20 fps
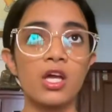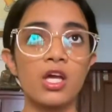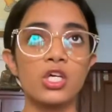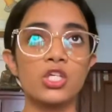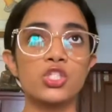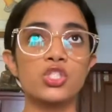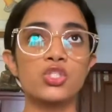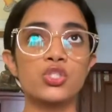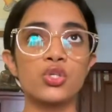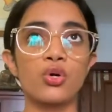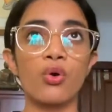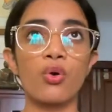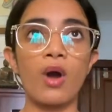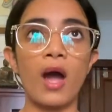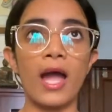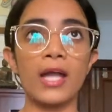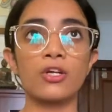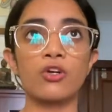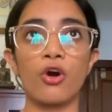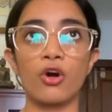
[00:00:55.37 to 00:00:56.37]
So
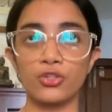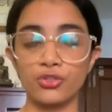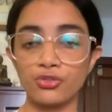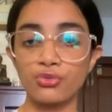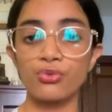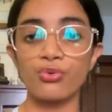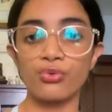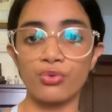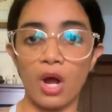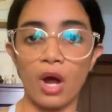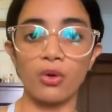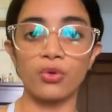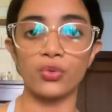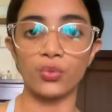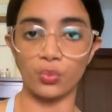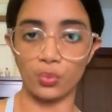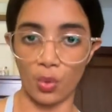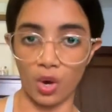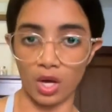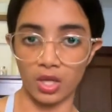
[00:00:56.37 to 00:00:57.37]
I got through
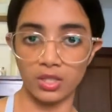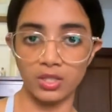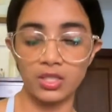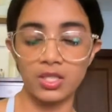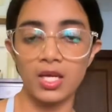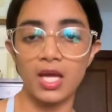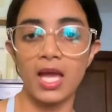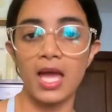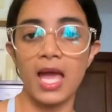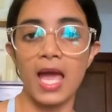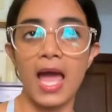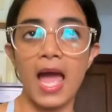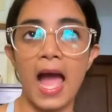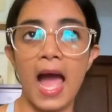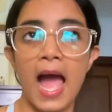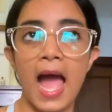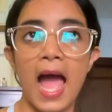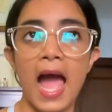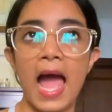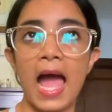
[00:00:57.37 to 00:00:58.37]
round one,
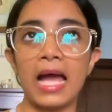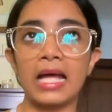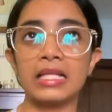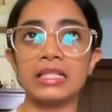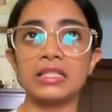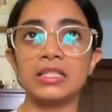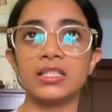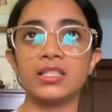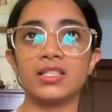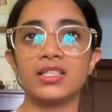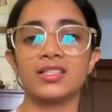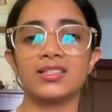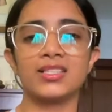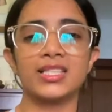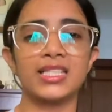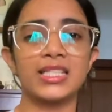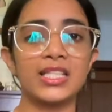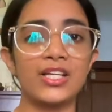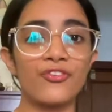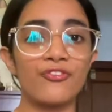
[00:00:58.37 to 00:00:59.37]
and
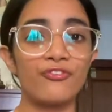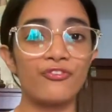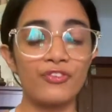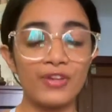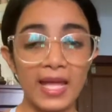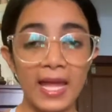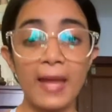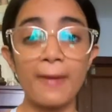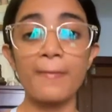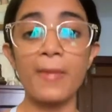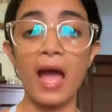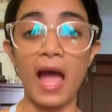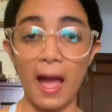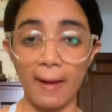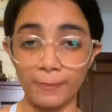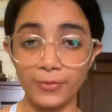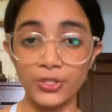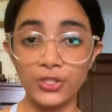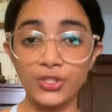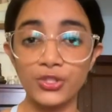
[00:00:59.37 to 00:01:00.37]
the flame
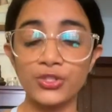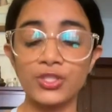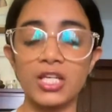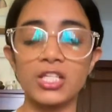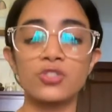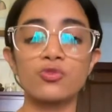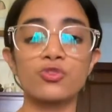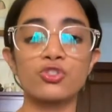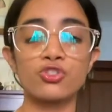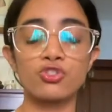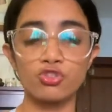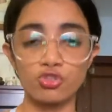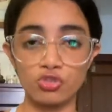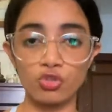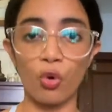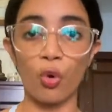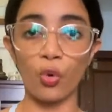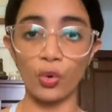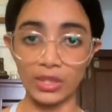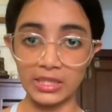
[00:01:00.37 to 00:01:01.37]
aptitude test was
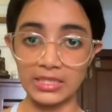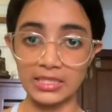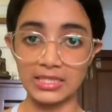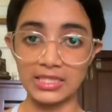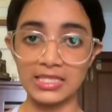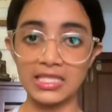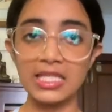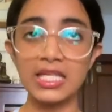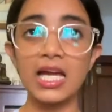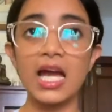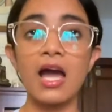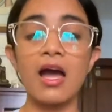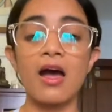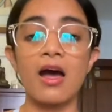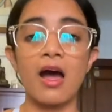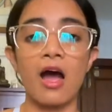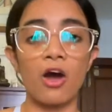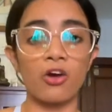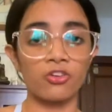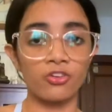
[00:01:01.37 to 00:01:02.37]
so easy.
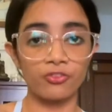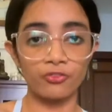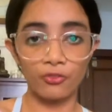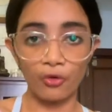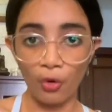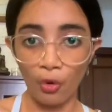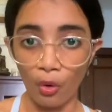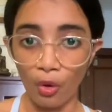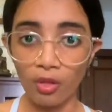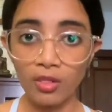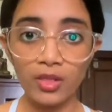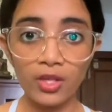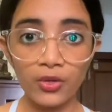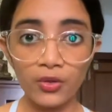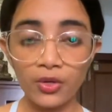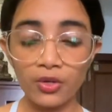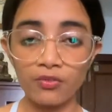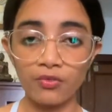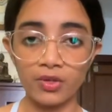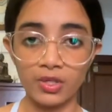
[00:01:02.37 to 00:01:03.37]
Out of all the
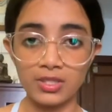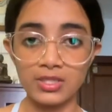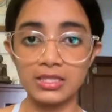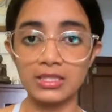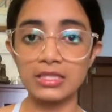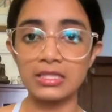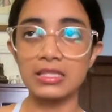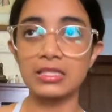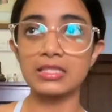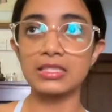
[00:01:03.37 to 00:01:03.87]
universities